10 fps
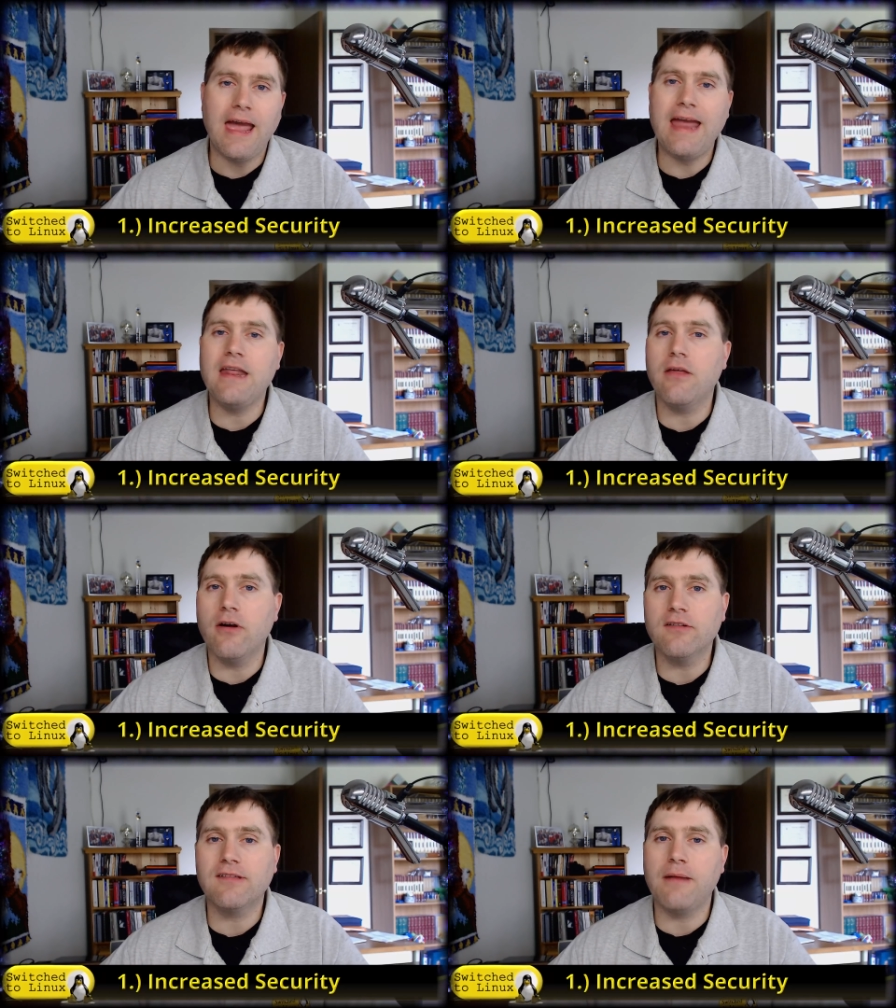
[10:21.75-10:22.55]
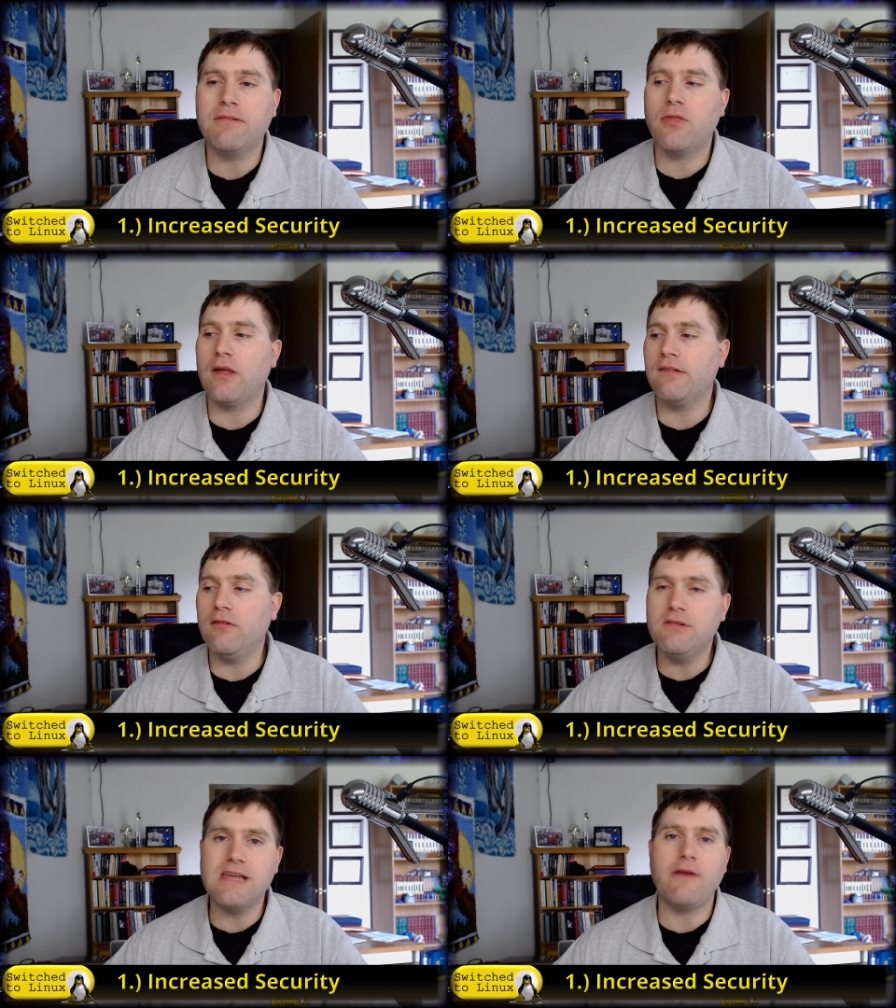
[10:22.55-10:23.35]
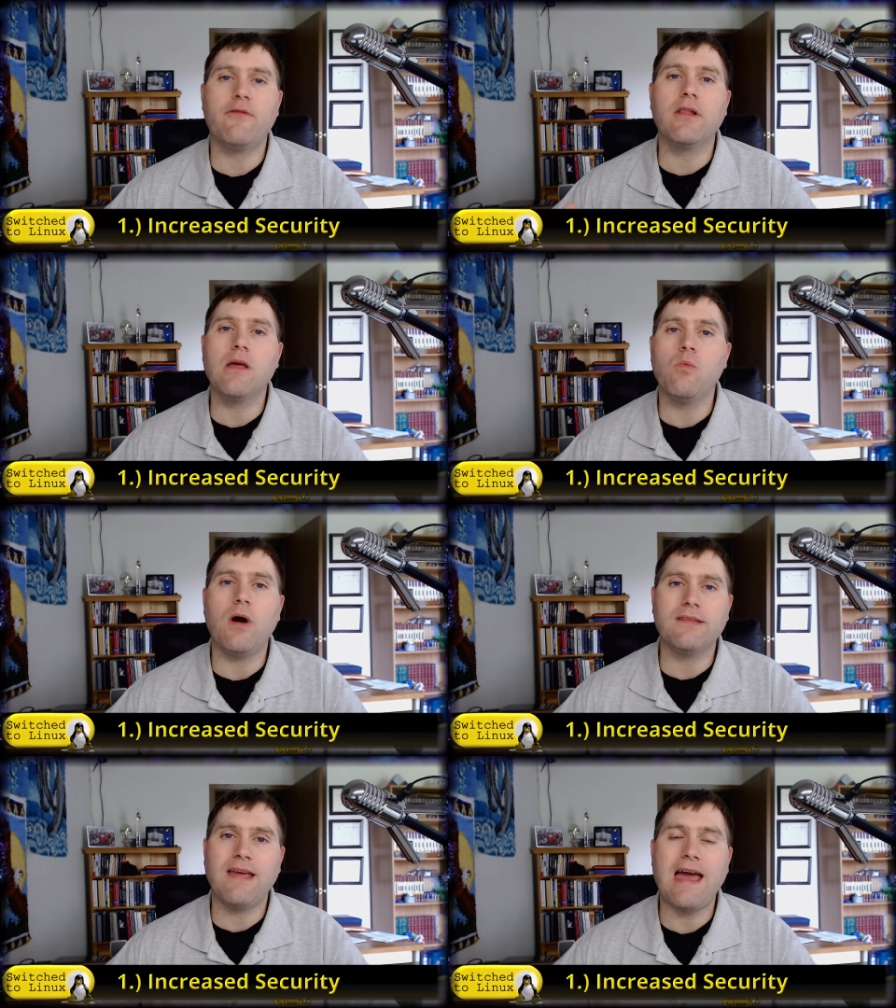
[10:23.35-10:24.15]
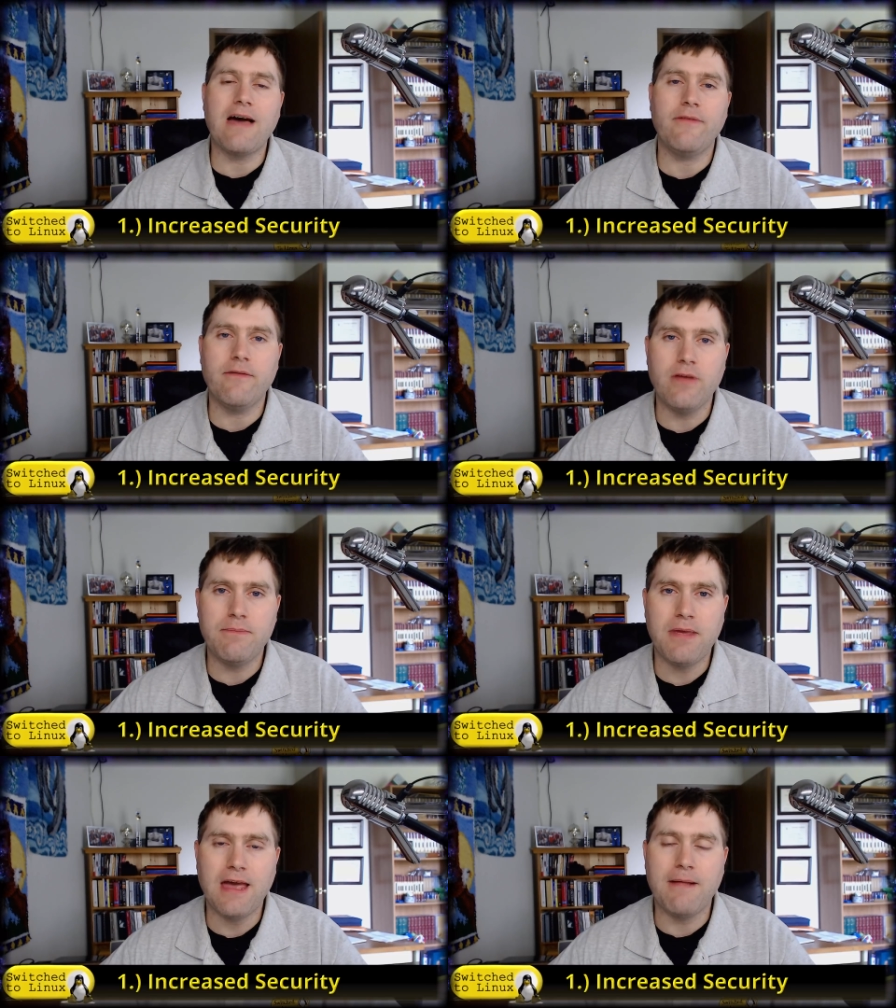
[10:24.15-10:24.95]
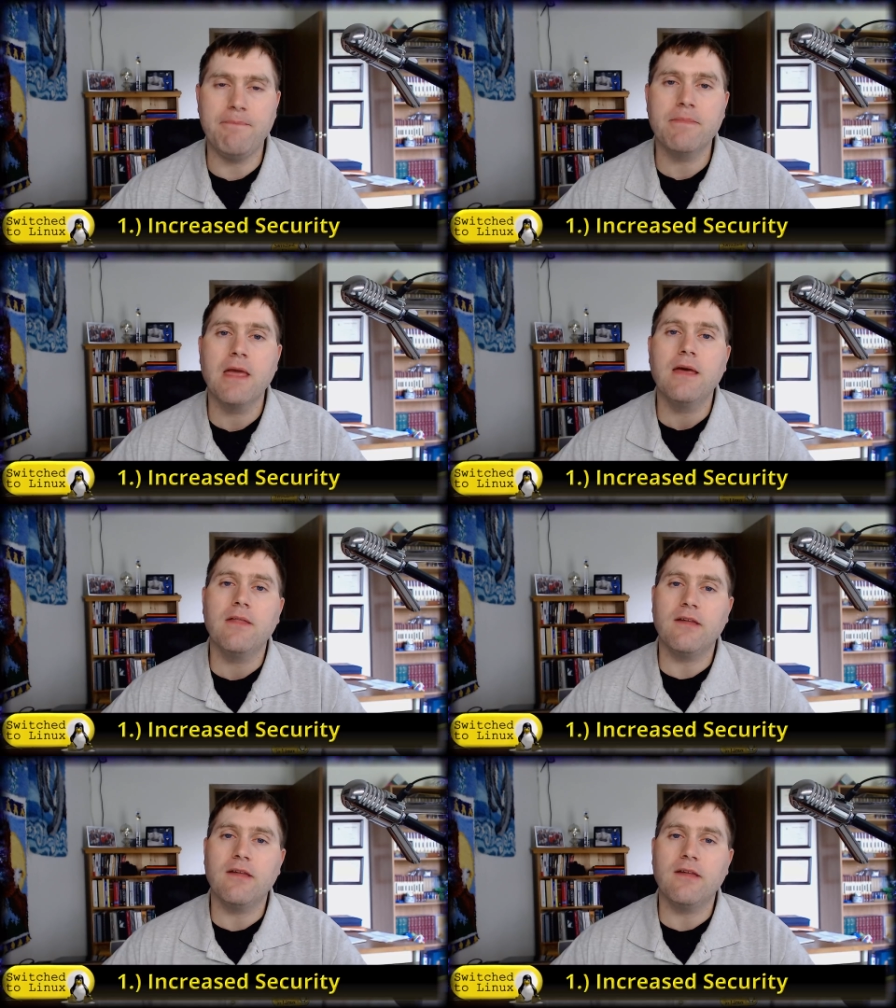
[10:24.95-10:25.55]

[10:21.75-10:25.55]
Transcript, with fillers: any of those types of things, you definitely want to have a VPN.